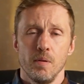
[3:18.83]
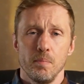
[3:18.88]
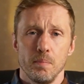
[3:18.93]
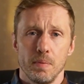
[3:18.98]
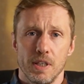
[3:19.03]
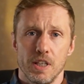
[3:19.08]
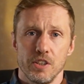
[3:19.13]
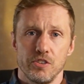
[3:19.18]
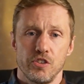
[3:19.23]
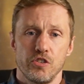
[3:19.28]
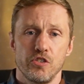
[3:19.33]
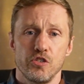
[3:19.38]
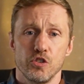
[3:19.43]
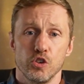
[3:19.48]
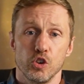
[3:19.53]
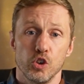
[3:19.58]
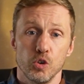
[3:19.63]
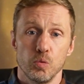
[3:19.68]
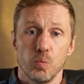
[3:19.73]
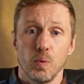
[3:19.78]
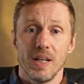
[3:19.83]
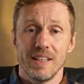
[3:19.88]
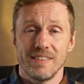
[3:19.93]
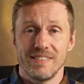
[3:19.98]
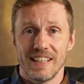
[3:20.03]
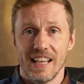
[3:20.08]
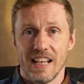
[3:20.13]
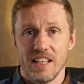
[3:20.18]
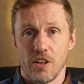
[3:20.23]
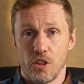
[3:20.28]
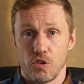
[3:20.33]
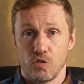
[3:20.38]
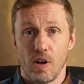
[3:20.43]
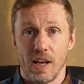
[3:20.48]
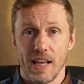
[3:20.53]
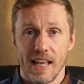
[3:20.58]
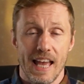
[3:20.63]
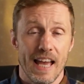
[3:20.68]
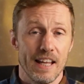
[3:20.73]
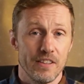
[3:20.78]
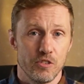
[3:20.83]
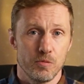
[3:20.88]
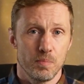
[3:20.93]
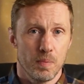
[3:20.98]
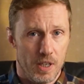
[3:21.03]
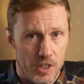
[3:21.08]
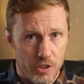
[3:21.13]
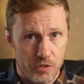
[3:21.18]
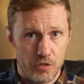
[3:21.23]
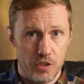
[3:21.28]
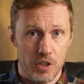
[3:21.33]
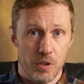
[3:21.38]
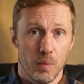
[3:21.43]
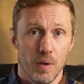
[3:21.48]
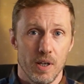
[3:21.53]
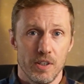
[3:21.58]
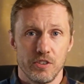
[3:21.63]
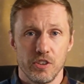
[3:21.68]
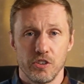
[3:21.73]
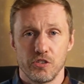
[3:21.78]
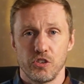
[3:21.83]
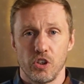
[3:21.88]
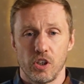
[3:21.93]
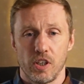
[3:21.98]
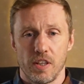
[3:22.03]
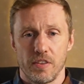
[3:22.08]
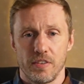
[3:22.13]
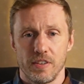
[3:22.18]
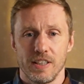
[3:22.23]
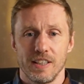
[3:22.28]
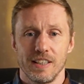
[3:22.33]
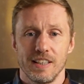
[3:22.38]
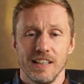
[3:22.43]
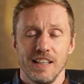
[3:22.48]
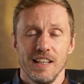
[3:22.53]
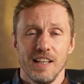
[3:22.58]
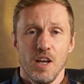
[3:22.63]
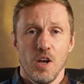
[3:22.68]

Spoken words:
because this is a good way to get into the right headspace for an Oasis song, I think.